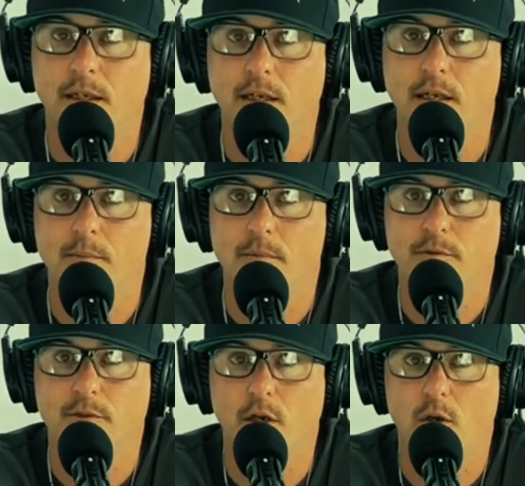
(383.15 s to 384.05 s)

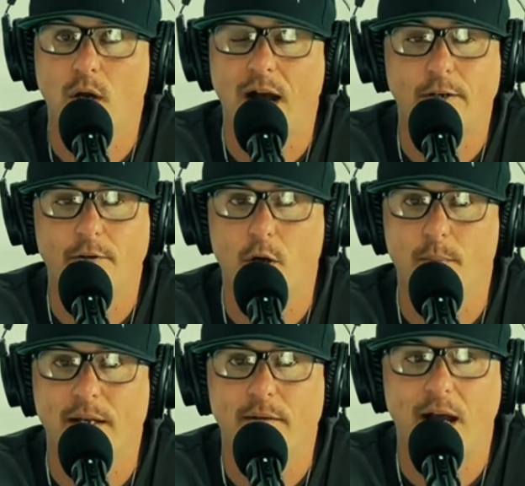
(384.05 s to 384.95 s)
So I don't know,
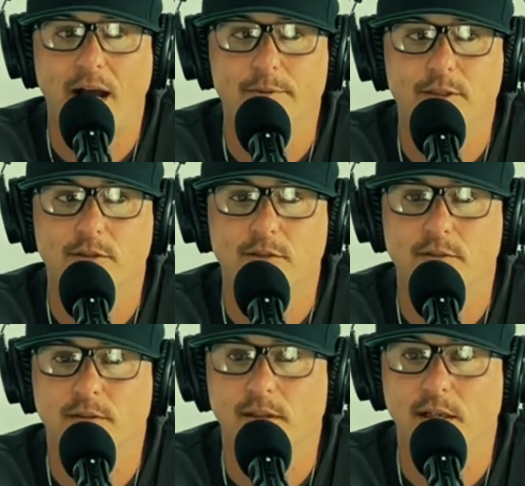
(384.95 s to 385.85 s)
man. I'm just,
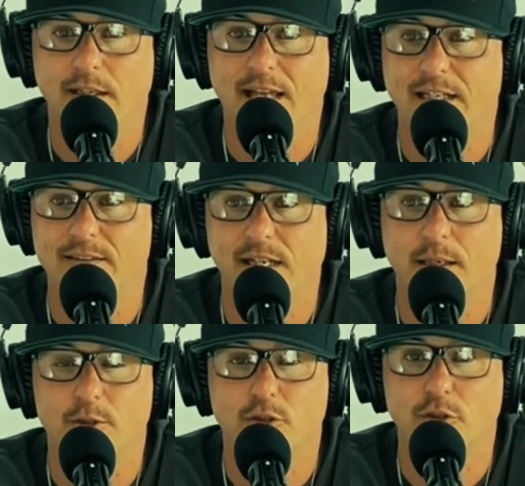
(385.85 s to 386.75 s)
like I said,
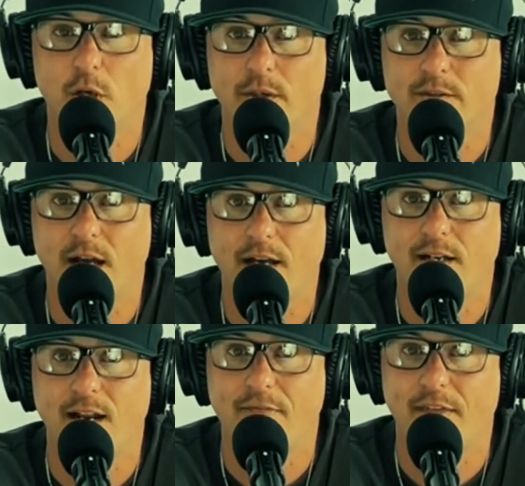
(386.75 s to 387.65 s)
I'm just so
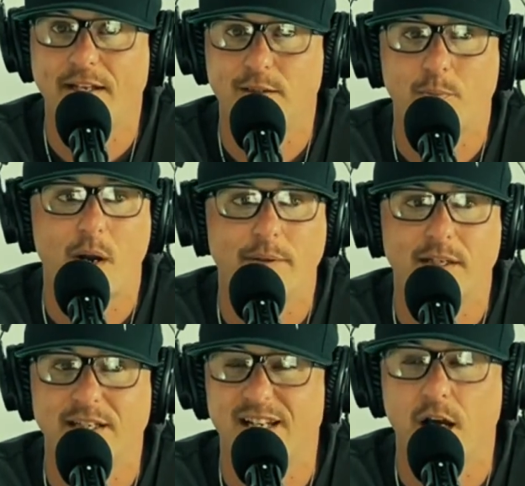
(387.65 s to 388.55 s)
excited. I think it's probably
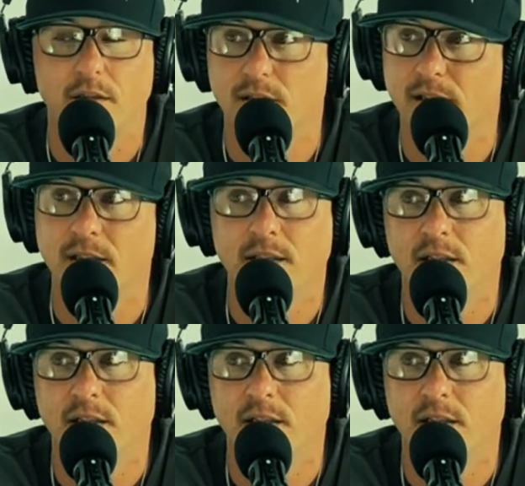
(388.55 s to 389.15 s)
going to get ugly.